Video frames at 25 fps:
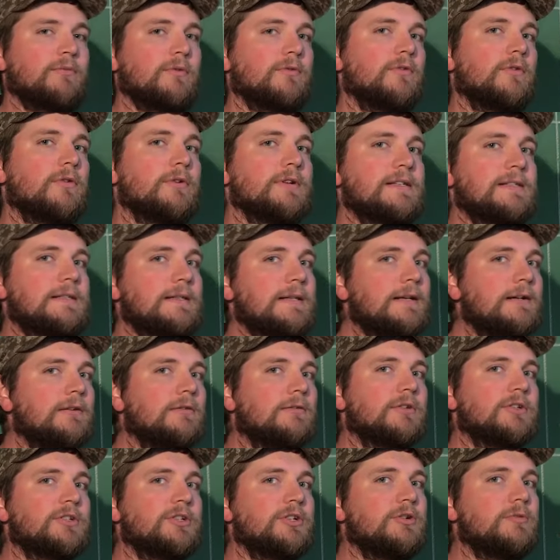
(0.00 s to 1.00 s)
before he's legal
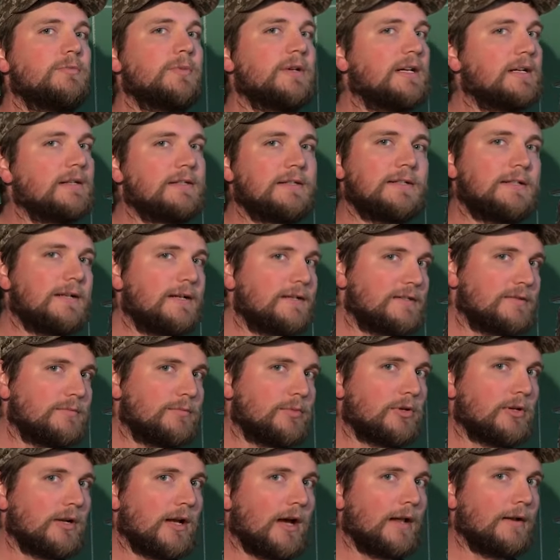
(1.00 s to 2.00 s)
to shoot because he doesn't
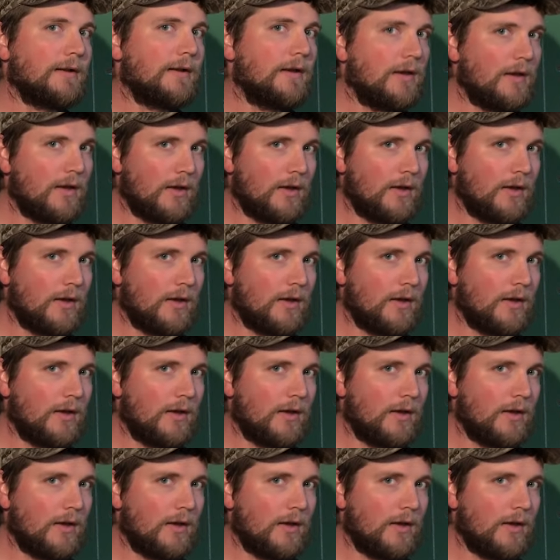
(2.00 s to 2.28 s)
put on